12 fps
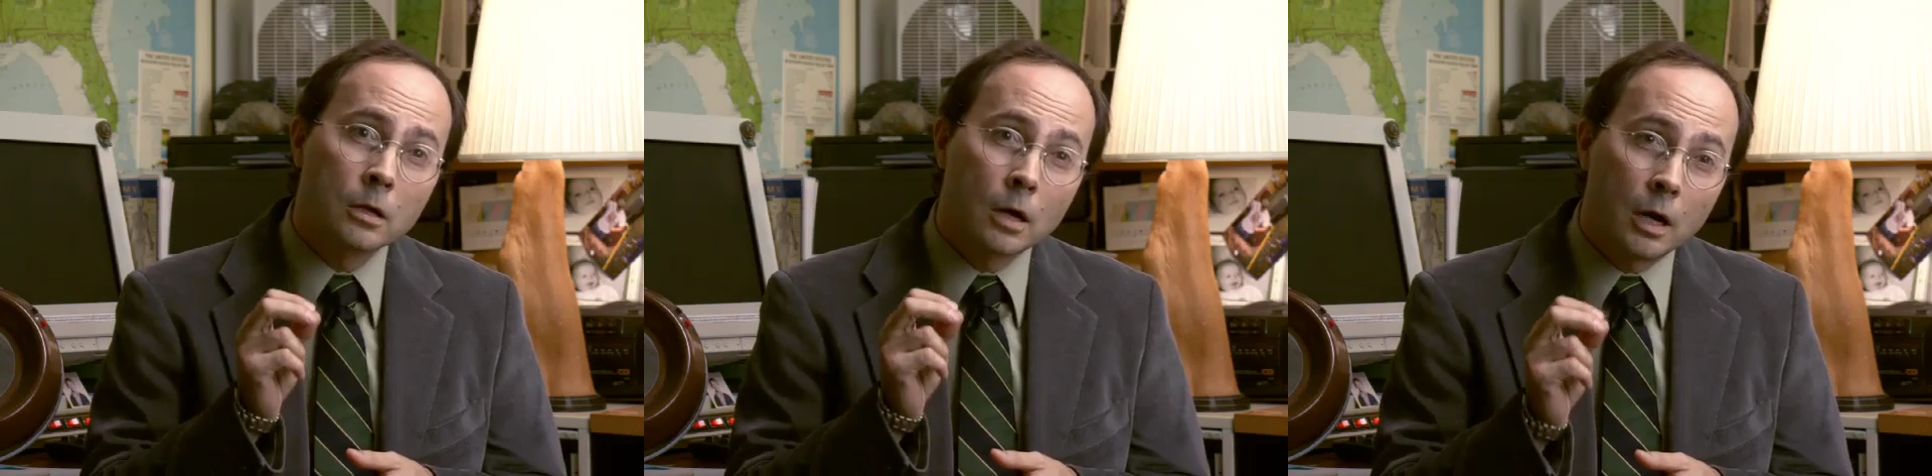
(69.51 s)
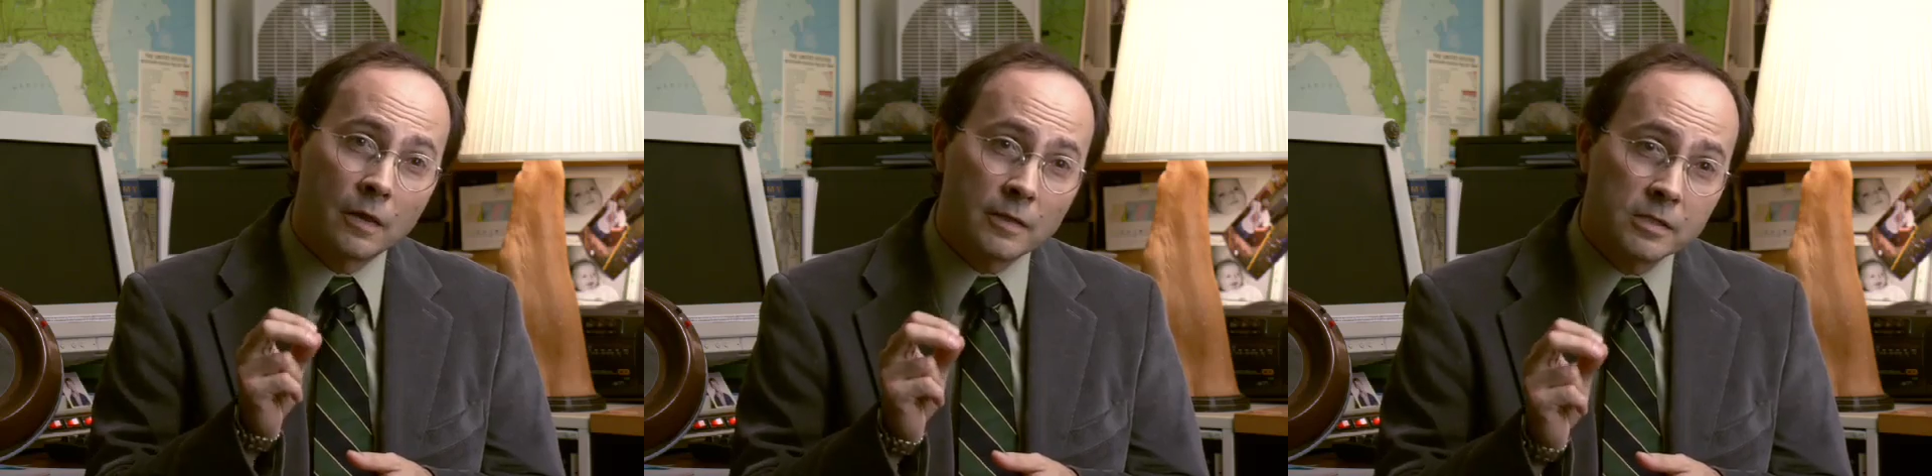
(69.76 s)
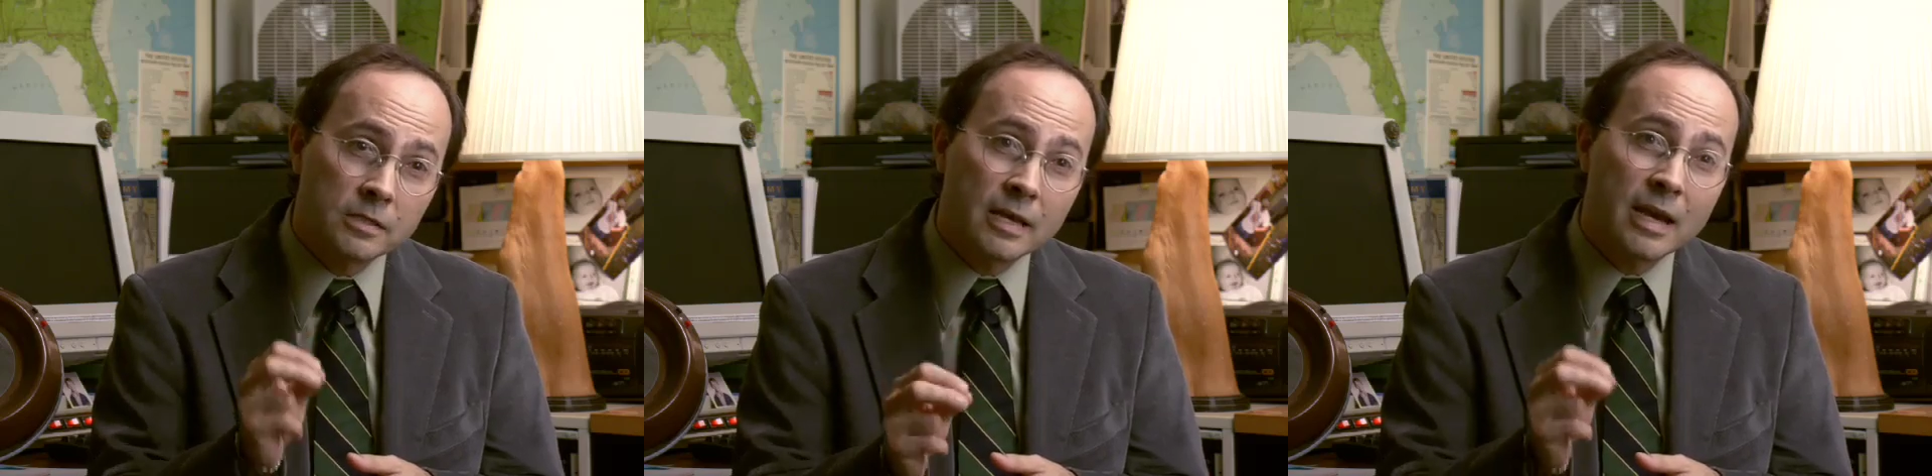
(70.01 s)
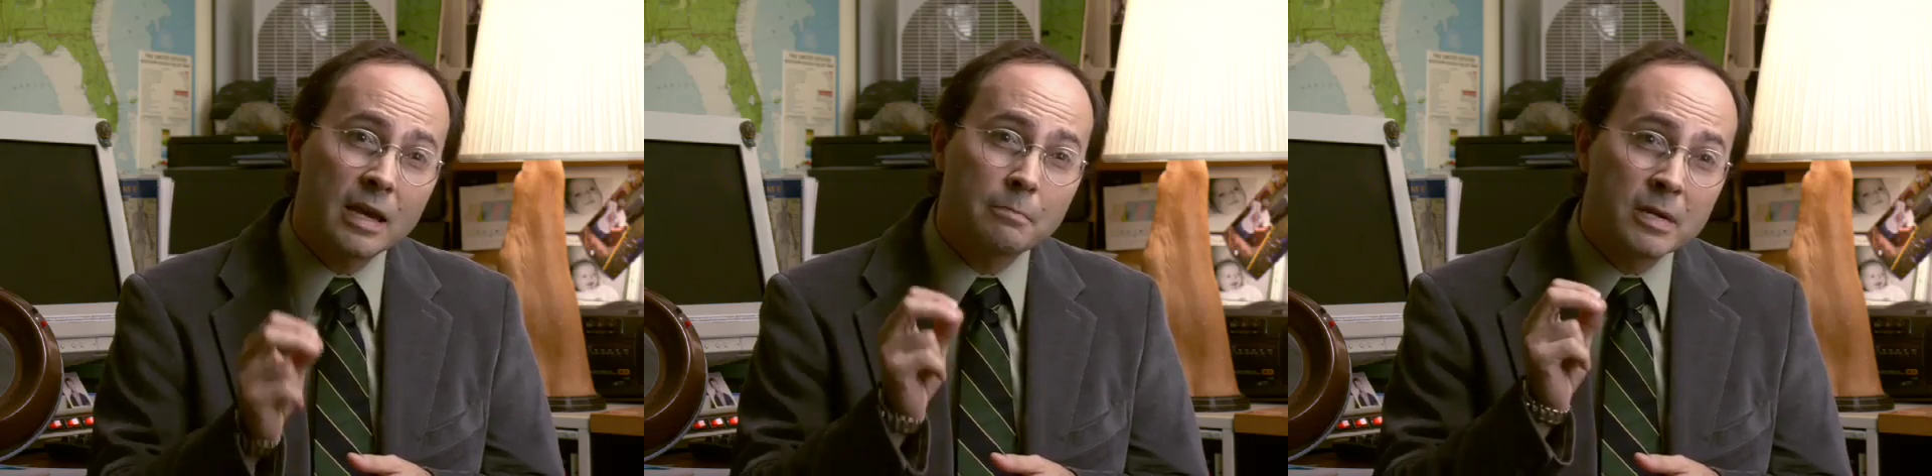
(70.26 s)
on the
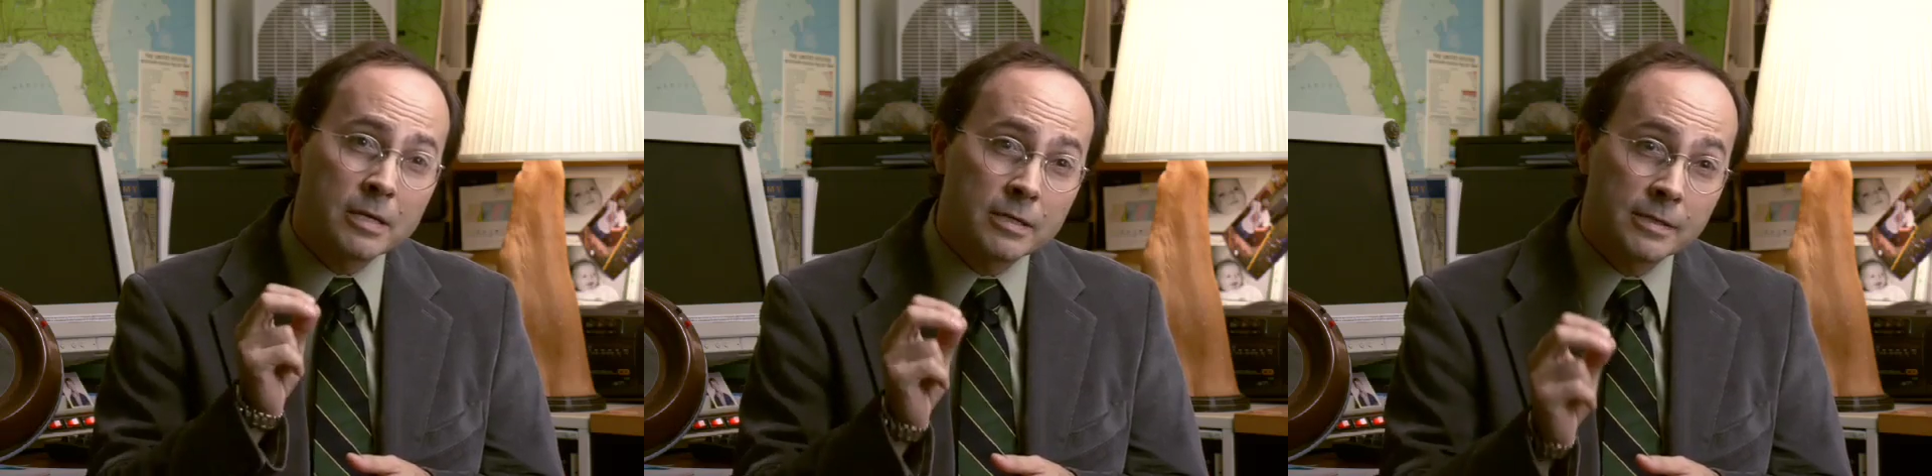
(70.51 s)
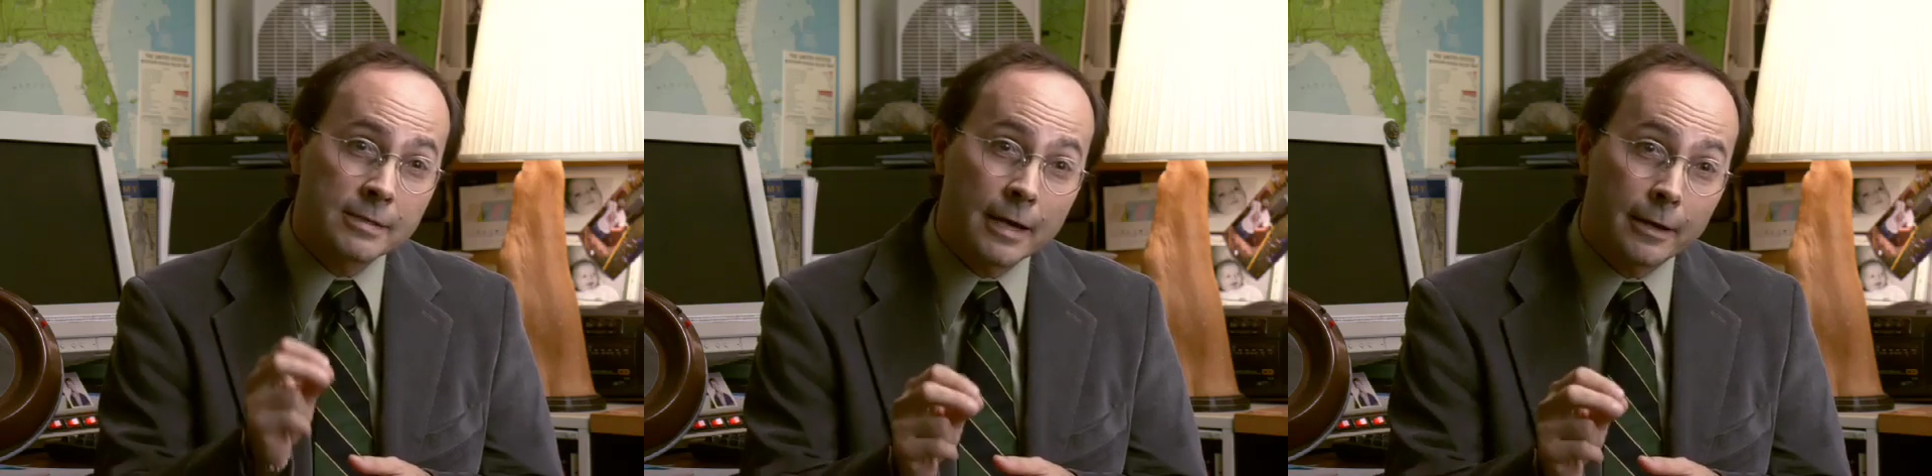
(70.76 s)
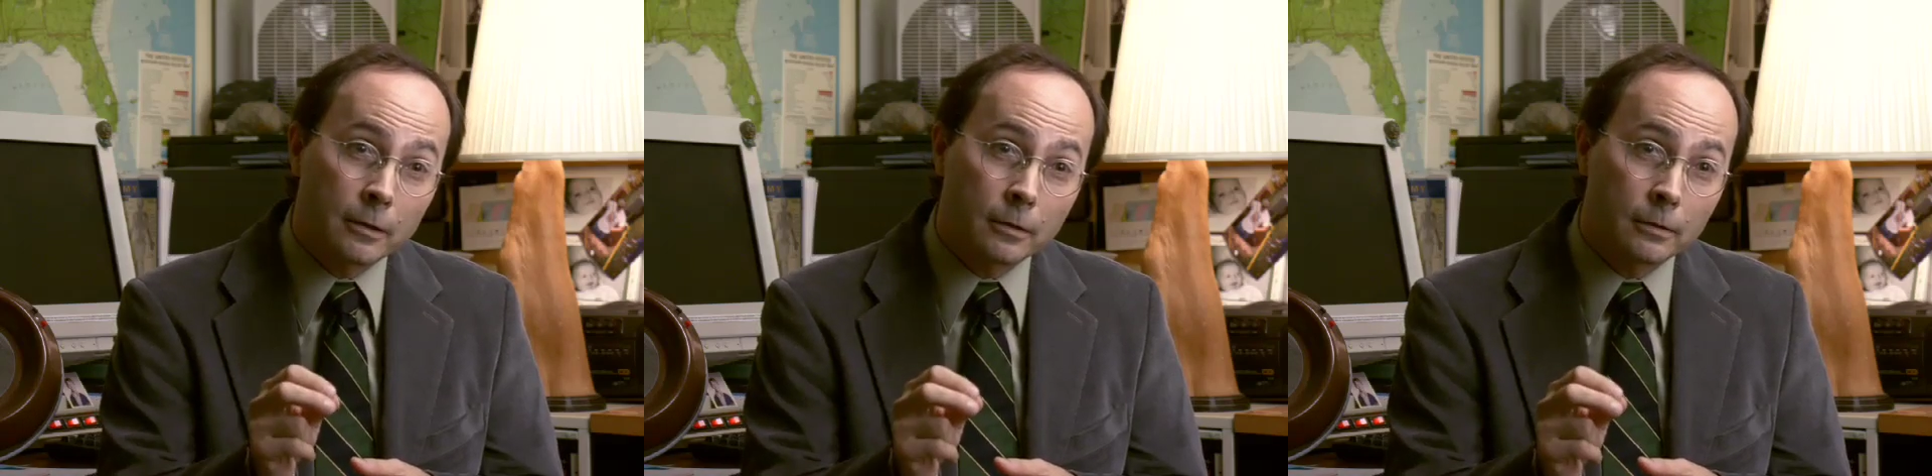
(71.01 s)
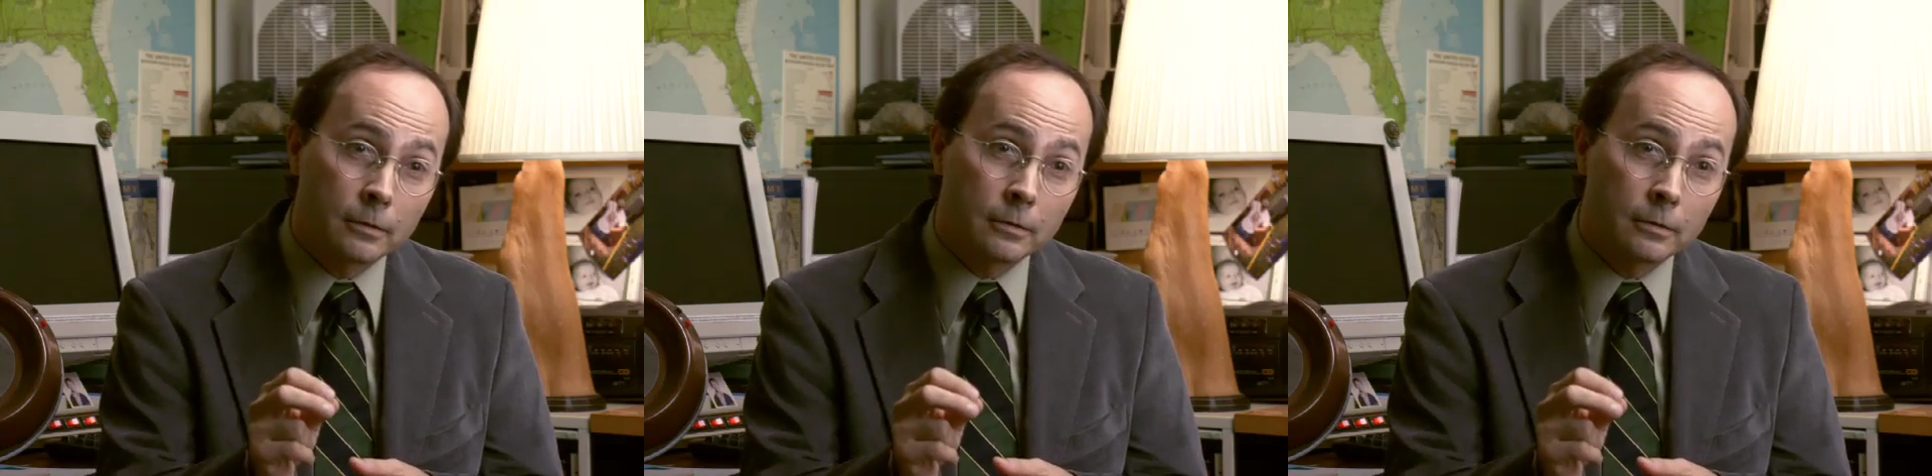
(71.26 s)
same cycle.